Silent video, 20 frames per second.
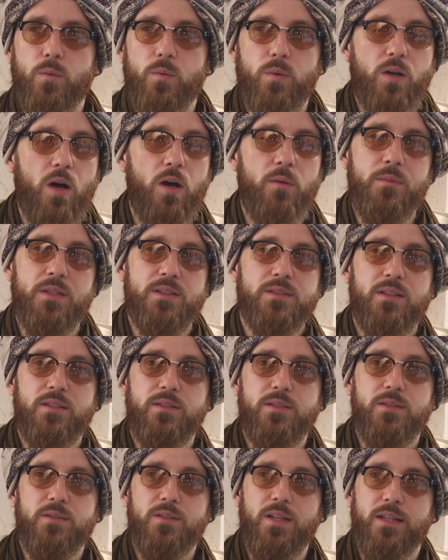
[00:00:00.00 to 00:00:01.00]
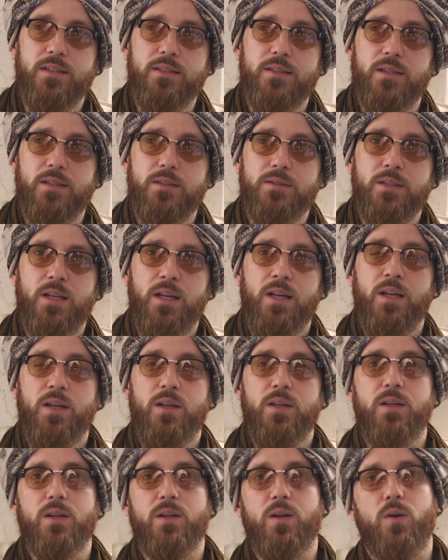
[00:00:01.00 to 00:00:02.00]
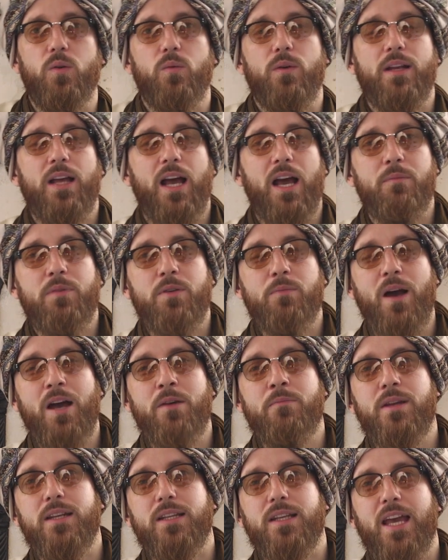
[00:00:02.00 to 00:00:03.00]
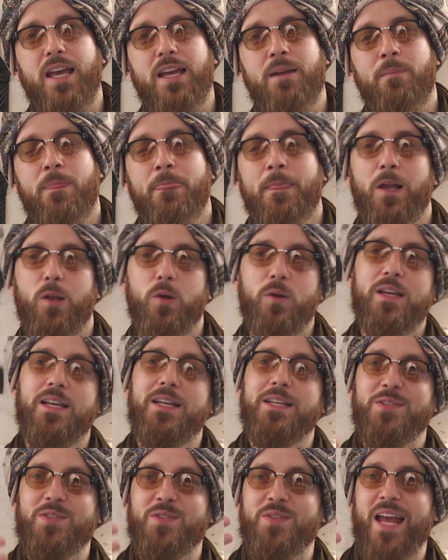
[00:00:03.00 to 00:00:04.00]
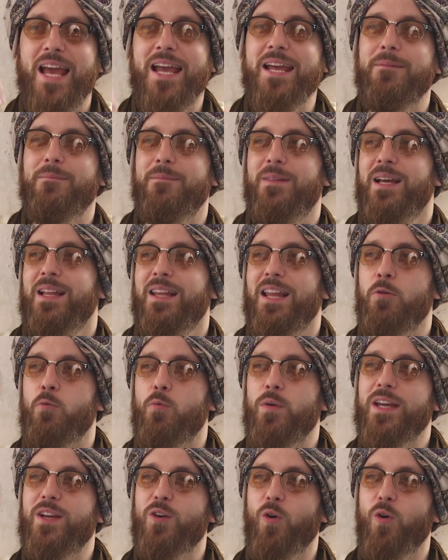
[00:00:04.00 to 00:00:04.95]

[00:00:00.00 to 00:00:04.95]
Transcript: You can't misunderstand this. When Habib Ahmed came, look at his name. Like, we